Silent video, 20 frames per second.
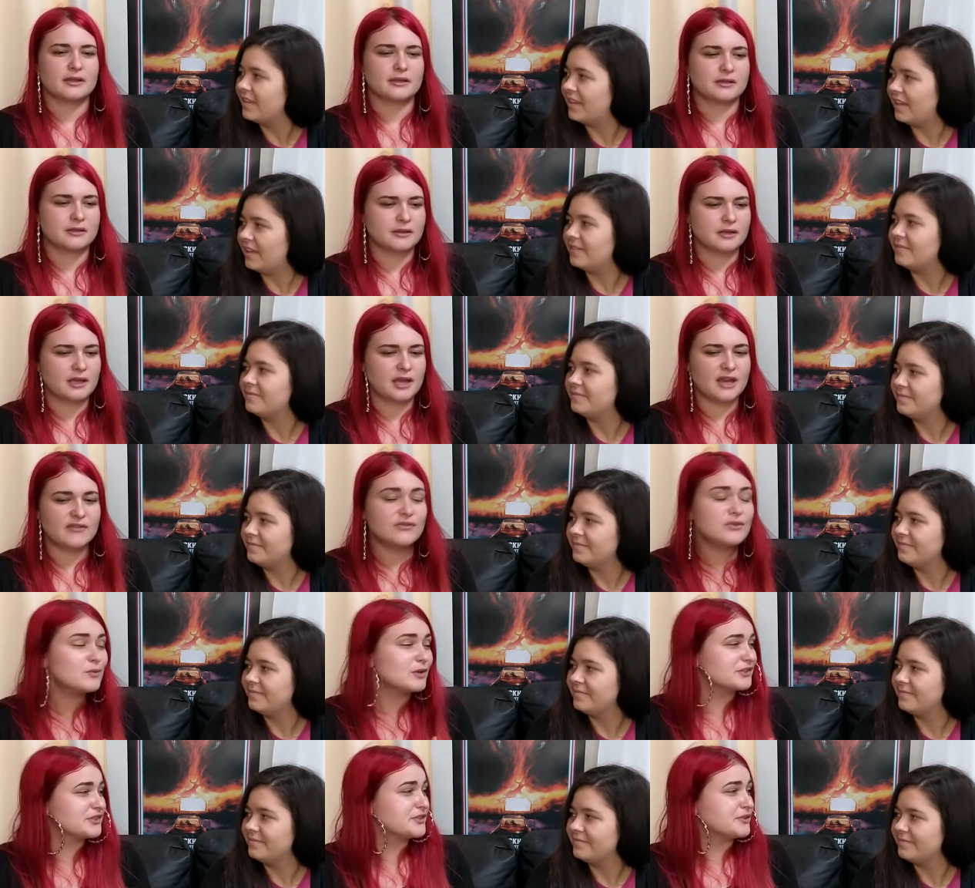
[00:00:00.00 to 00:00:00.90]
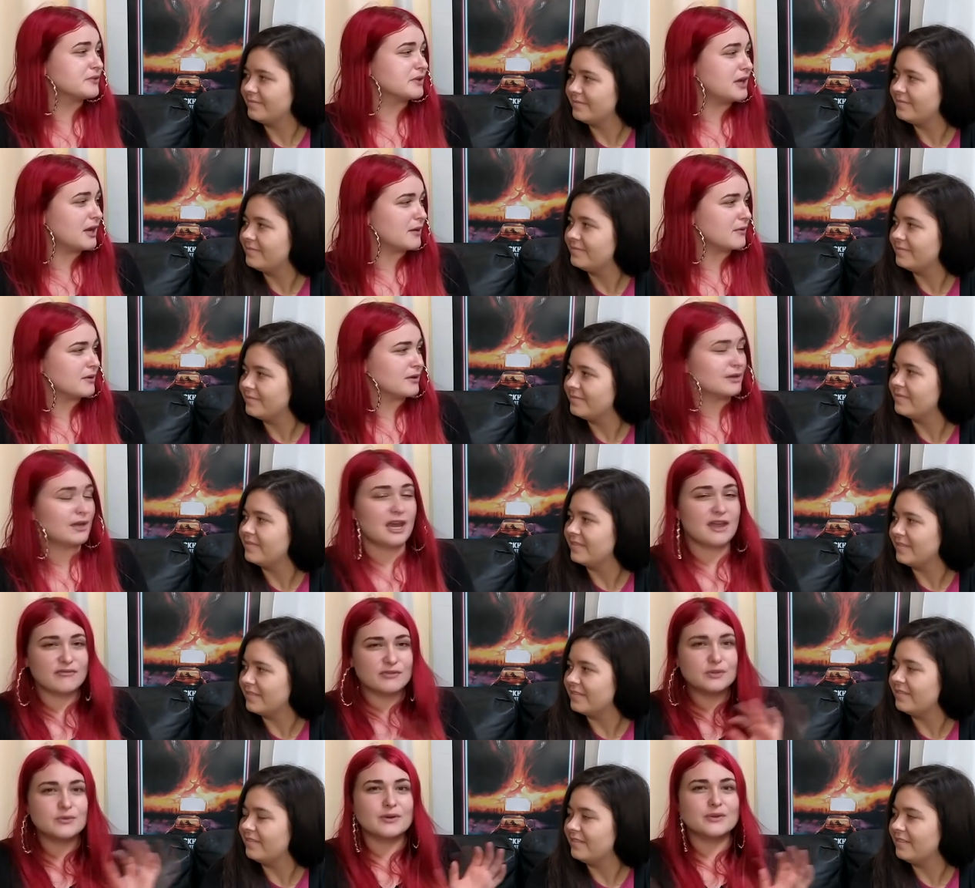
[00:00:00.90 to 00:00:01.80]
Speaker 1: and yeah. everyone stood out.
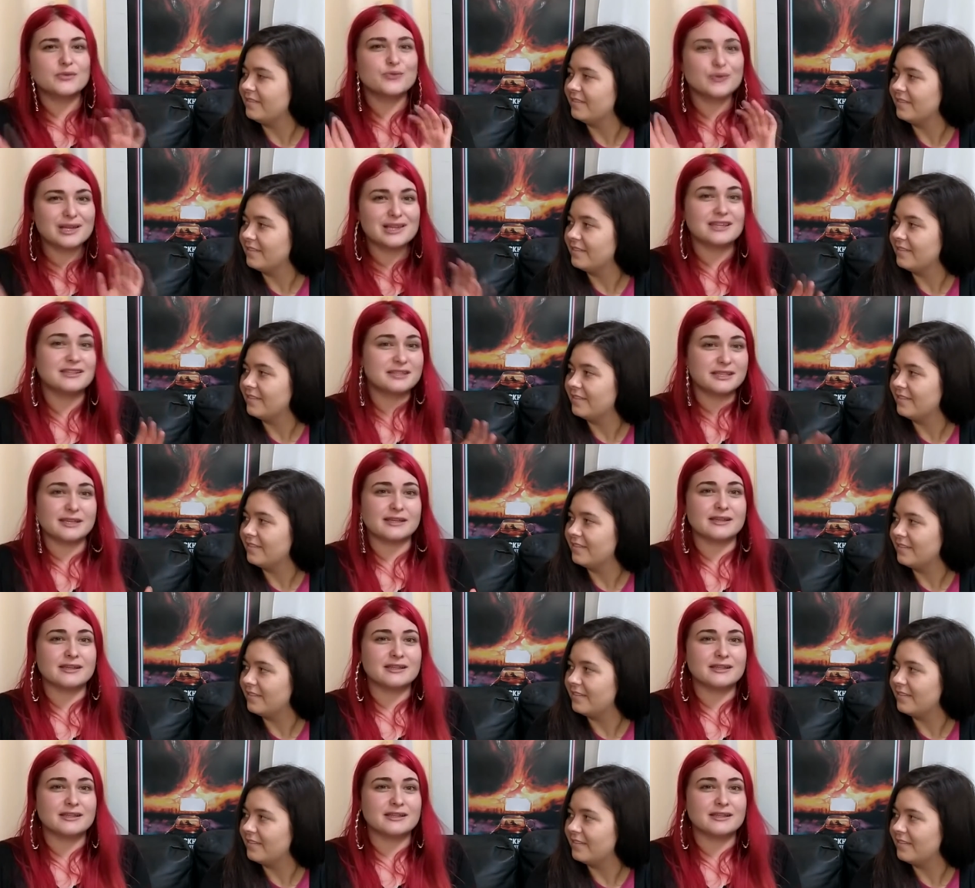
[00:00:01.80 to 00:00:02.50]
Everyone really did.